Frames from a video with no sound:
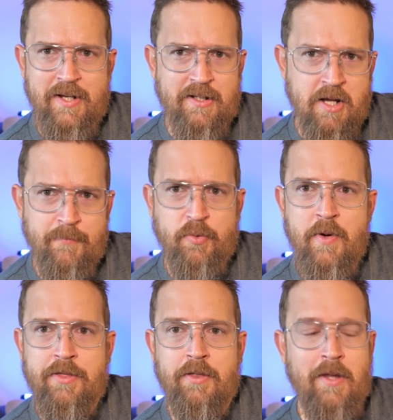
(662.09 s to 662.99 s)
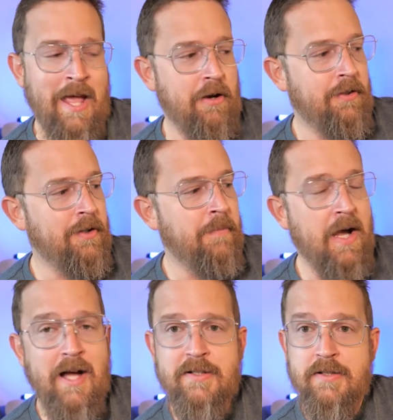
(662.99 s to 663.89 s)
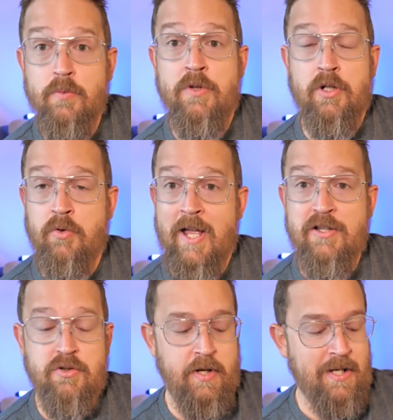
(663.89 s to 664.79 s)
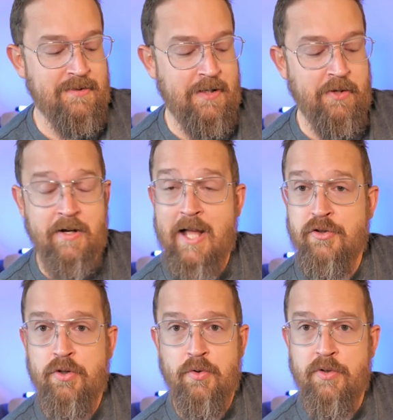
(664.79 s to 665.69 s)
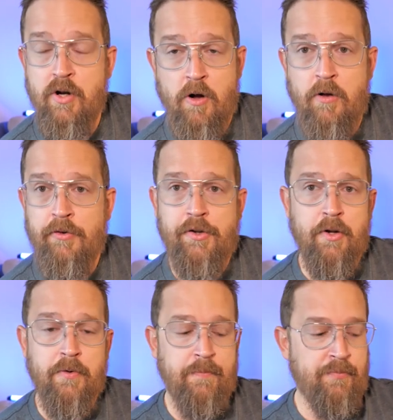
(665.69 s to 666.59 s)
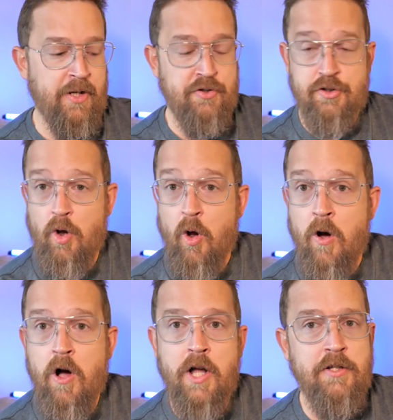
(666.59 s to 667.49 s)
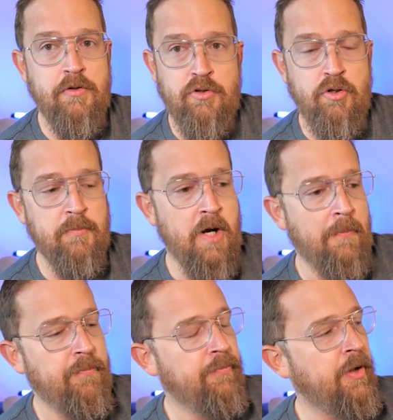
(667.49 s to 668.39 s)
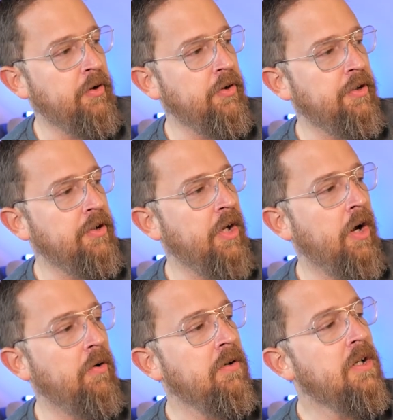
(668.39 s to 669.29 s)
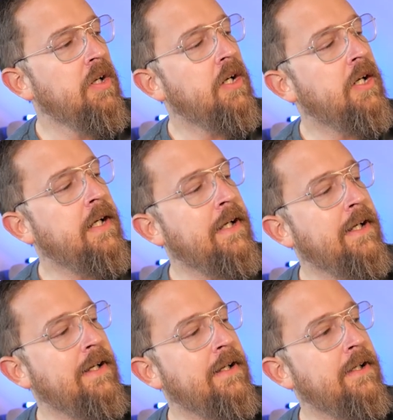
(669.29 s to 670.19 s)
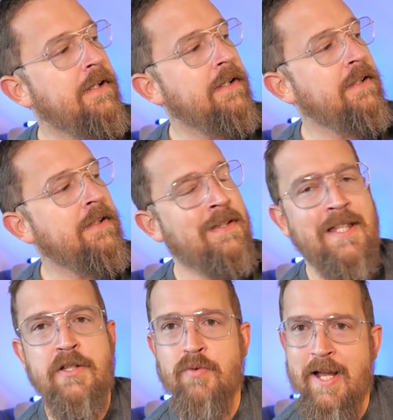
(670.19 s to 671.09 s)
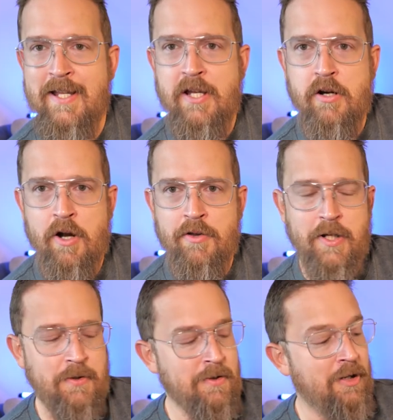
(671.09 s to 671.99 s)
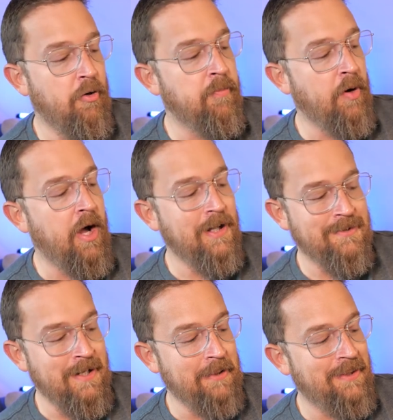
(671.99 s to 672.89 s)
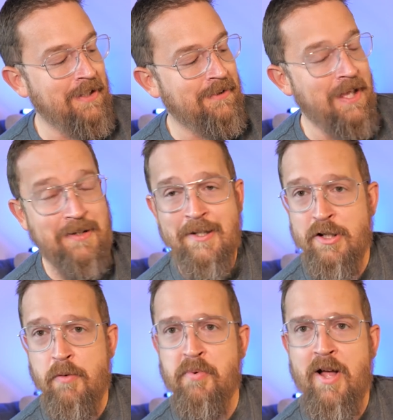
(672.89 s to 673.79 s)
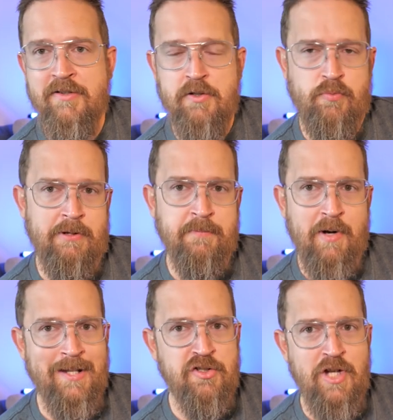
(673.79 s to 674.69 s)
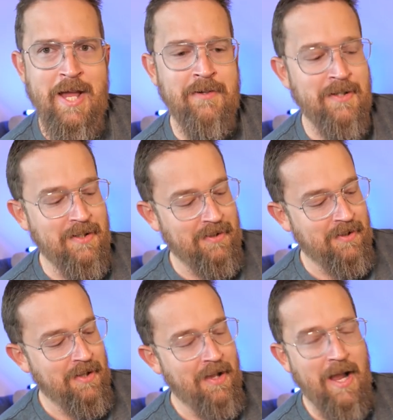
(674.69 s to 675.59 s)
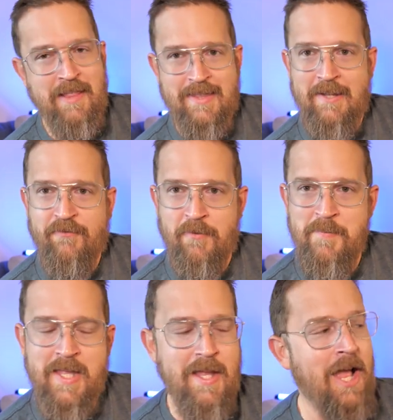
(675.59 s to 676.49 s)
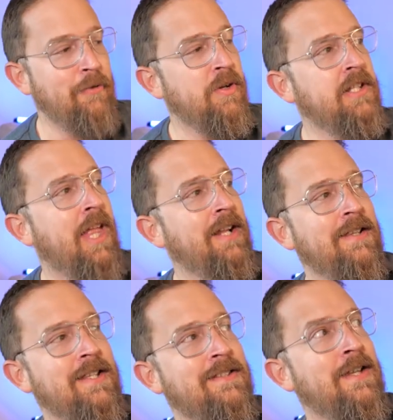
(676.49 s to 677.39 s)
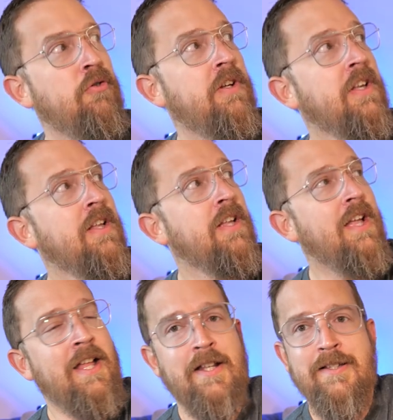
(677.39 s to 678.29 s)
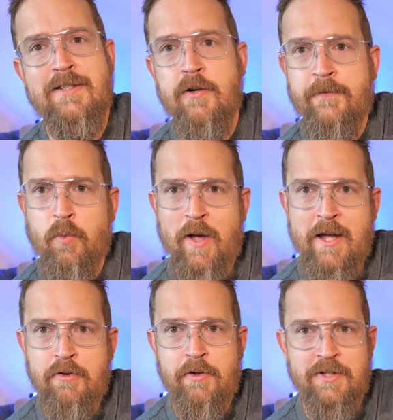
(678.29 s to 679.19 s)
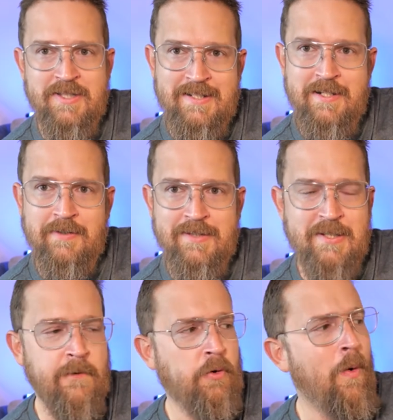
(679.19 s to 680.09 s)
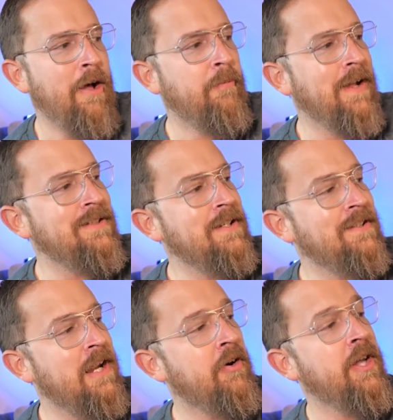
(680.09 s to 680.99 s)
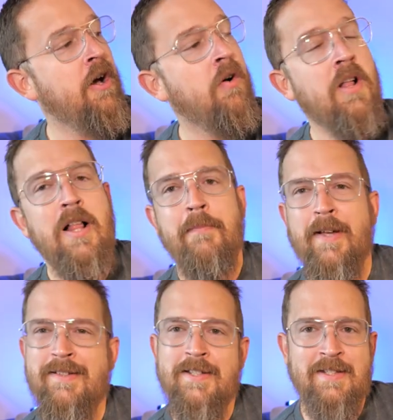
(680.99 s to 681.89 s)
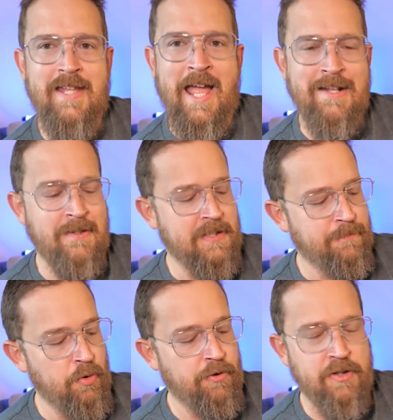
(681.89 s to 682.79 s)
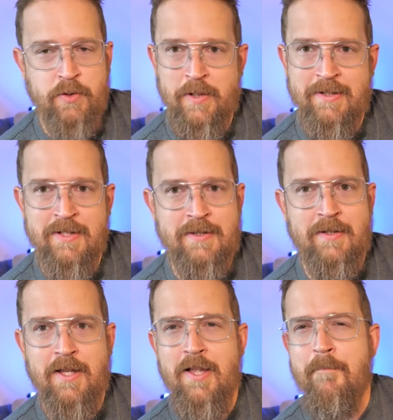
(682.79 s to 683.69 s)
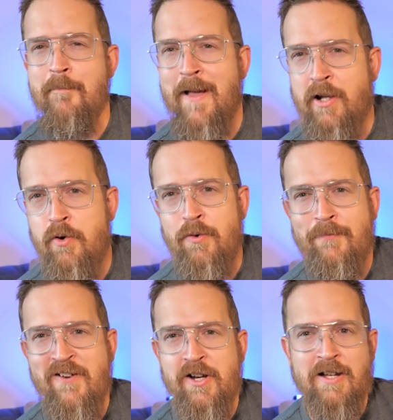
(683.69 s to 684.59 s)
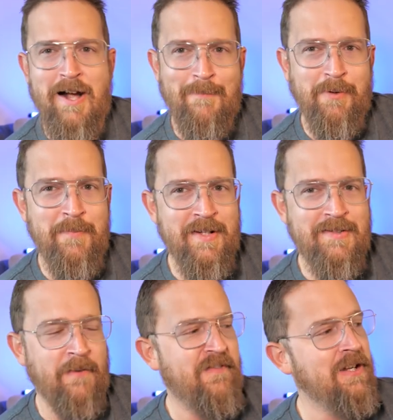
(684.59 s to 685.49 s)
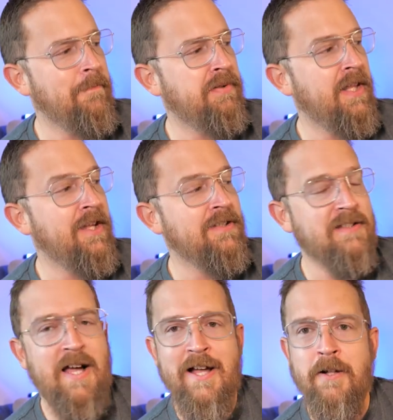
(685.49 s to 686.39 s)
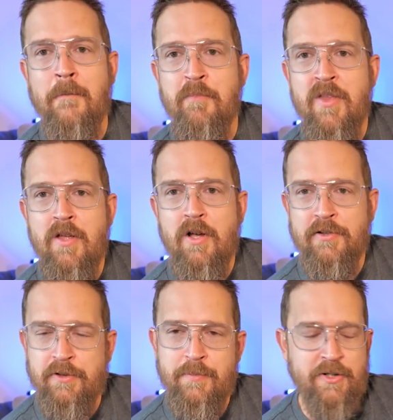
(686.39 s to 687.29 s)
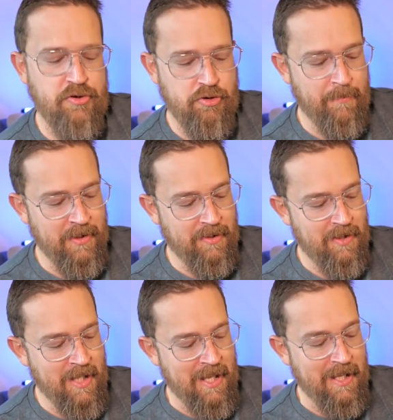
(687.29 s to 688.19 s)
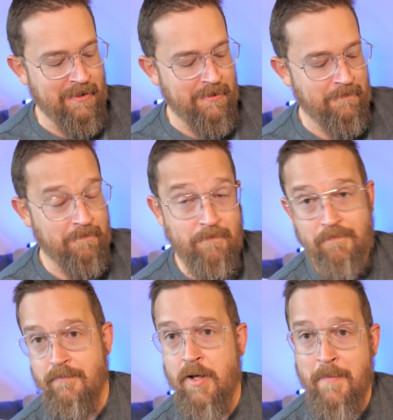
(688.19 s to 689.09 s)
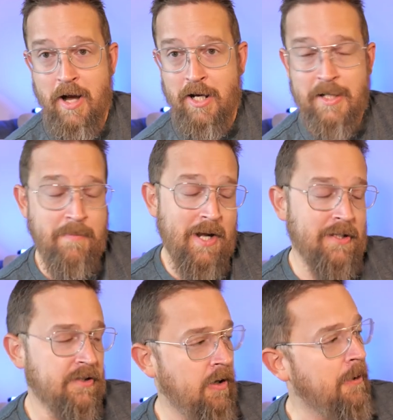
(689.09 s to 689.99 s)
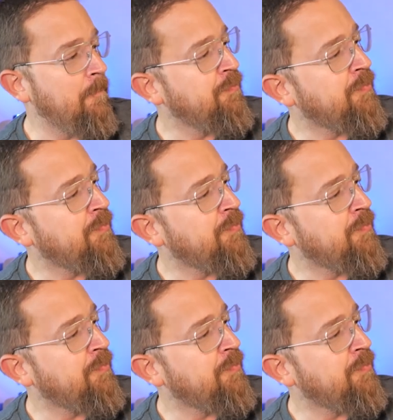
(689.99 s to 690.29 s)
that it comes with out of the box, which are great strings and they're not tuned at all. So they're just on, you tune them up, they're good to go. Uh, these right here are the nickel bronze, and I think that the nickel bronze is really bright and jangly. I think for me, I really like the silk and Silver Wound or the Steel and Silver Wound by D'Addario because it just adds a smoother sweetness, mellow, very complements a finger play style, a little bit of strumming, and a mahogany body guitar.